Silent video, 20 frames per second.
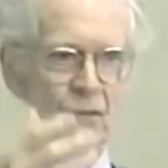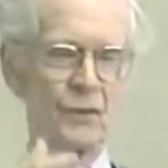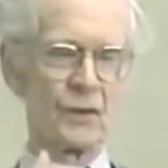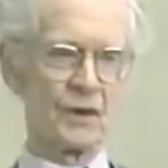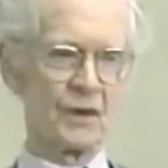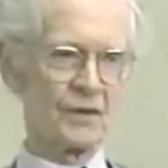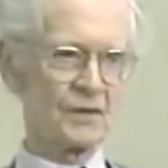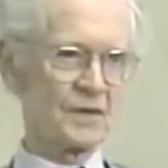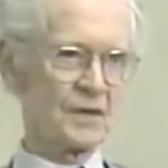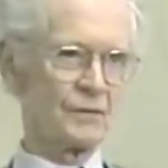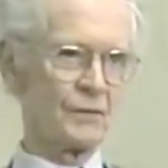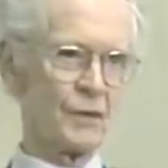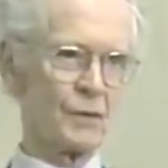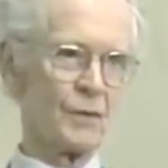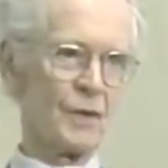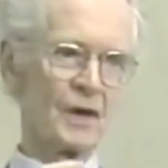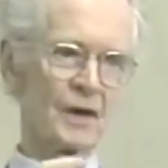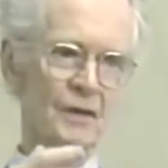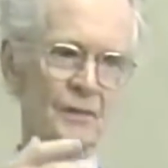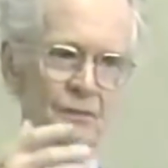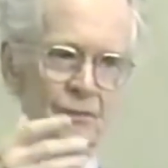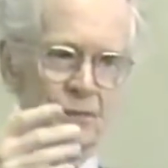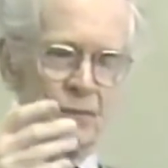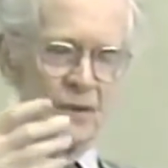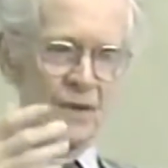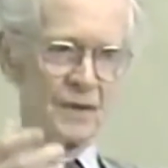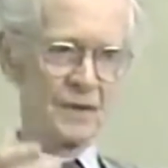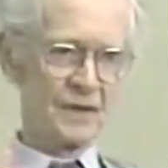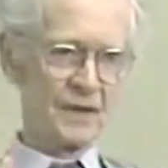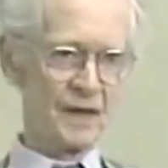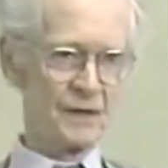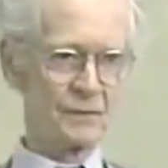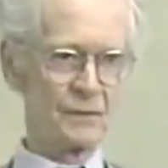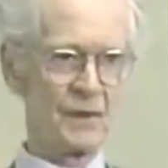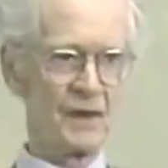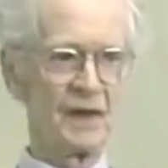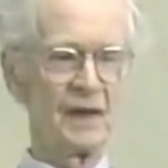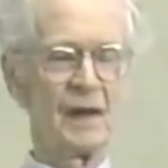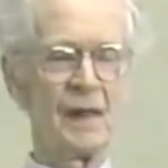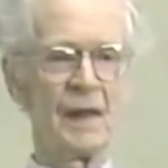works, if you want to put it that
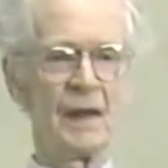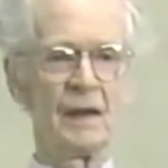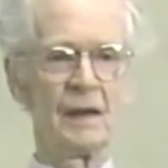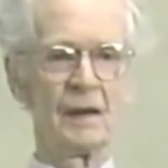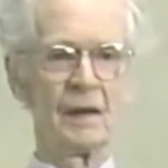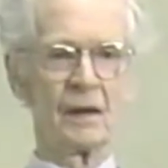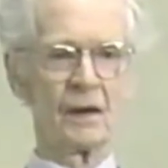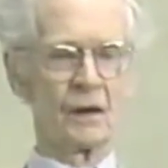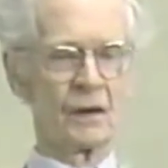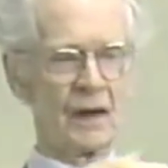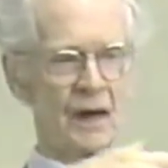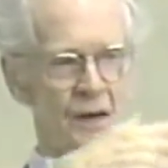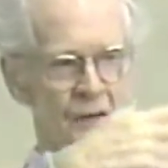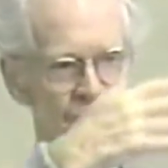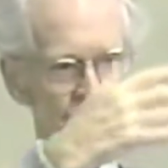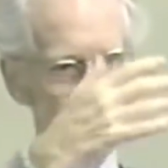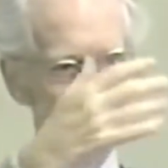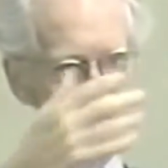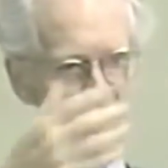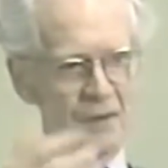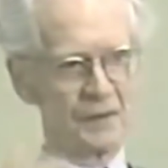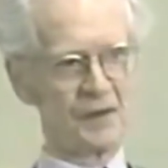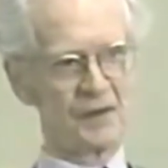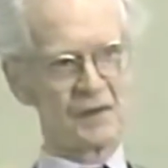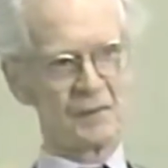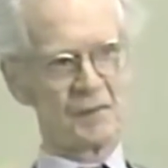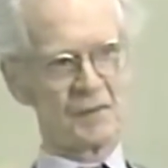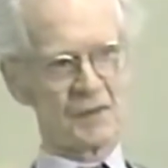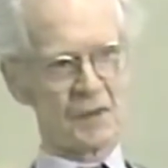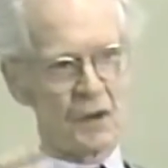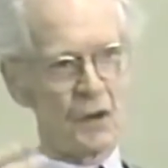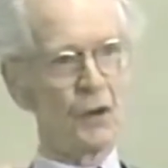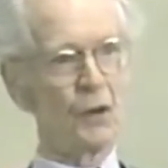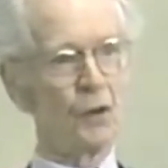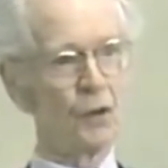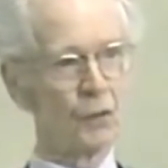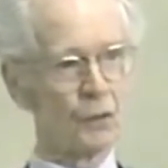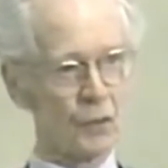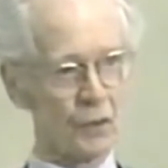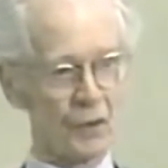way, or how the organism as a
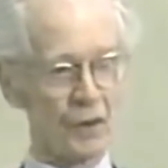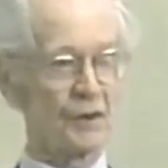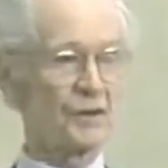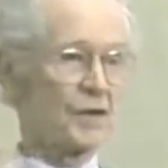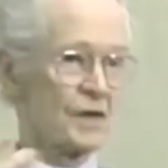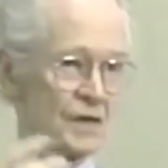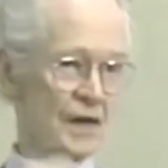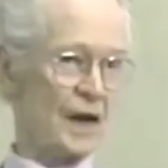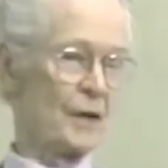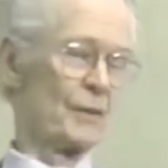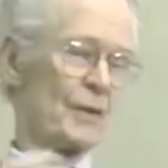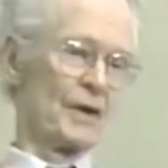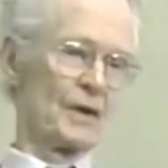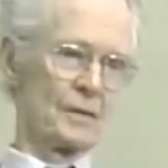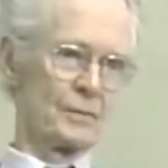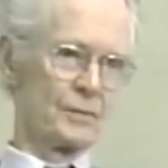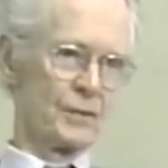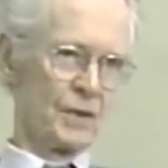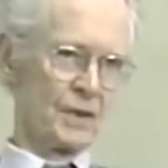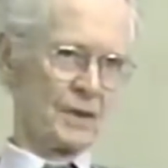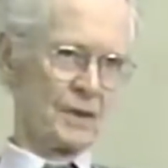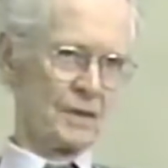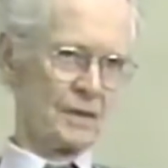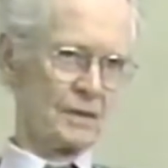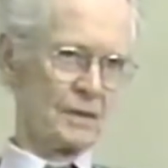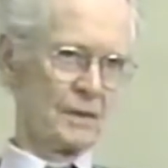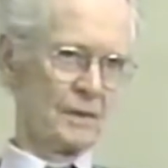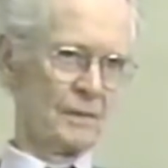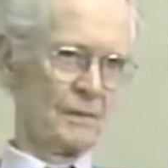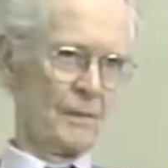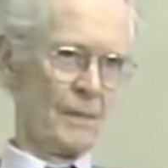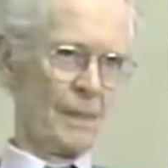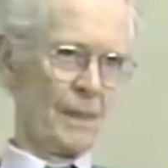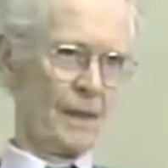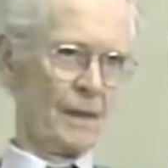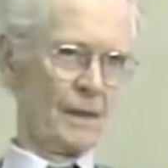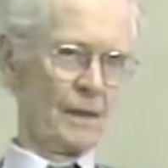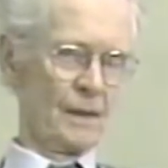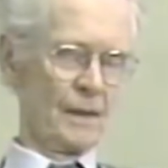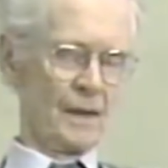whole works, as I want to put it.
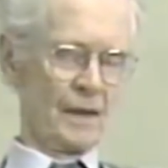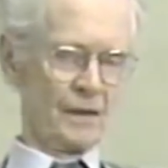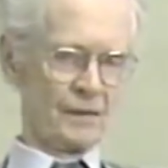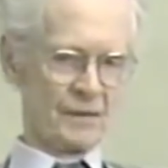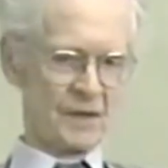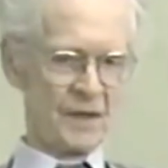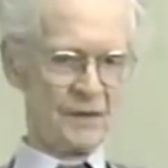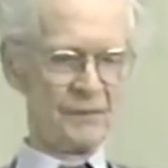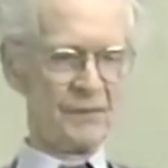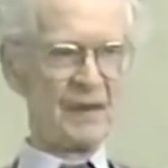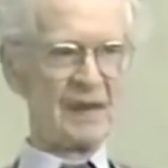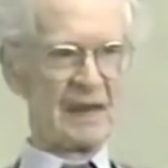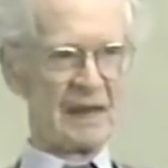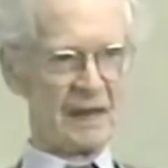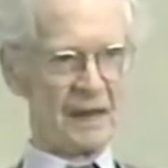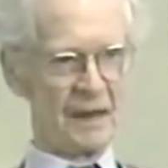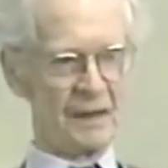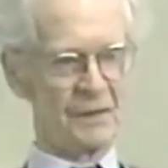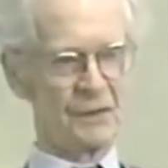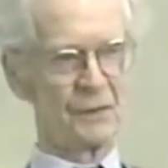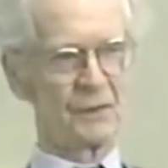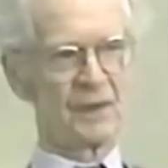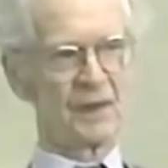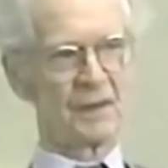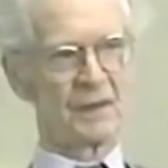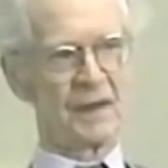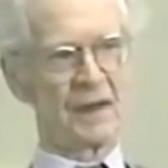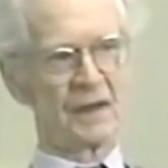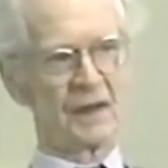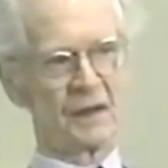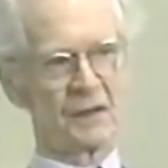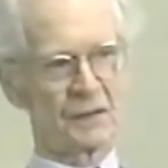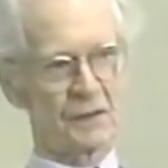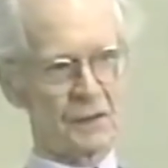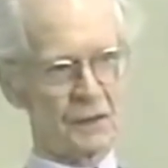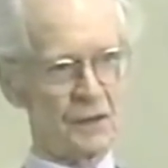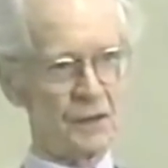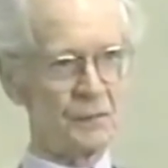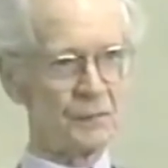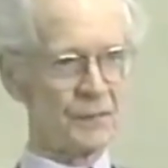And given that, you can then
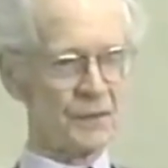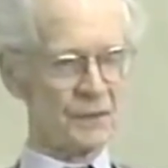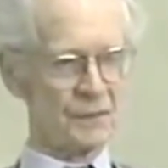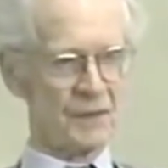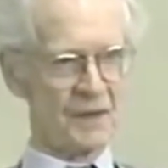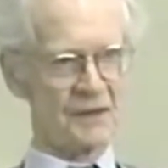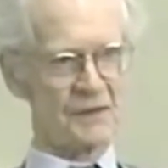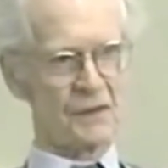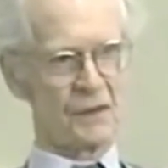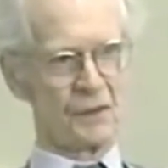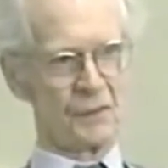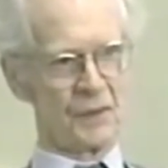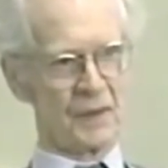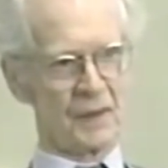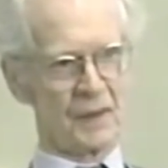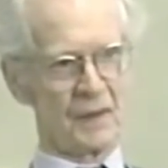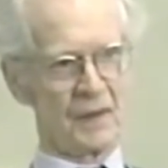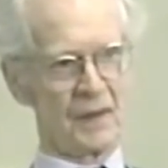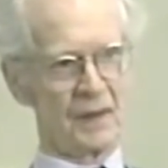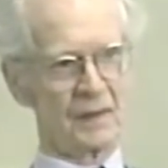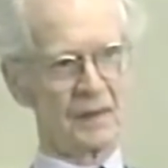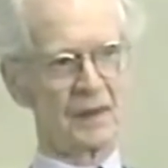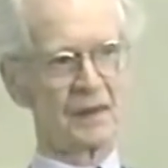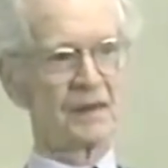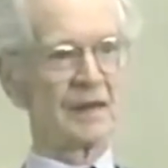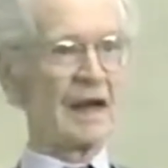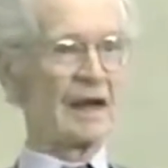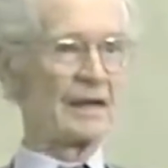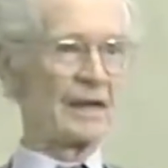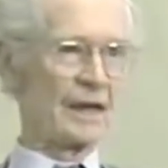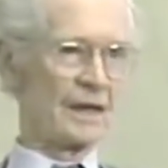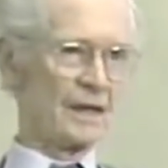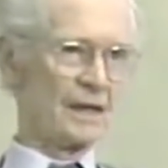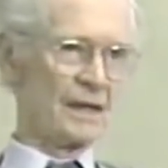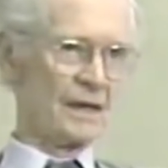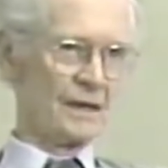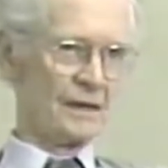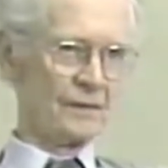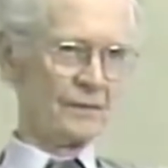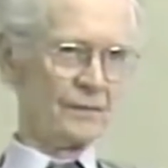interpret what's going on in daily
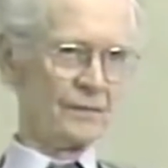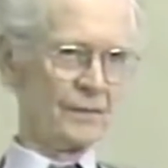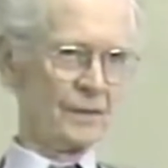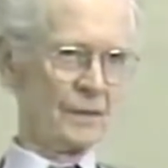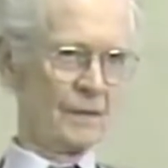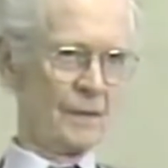life,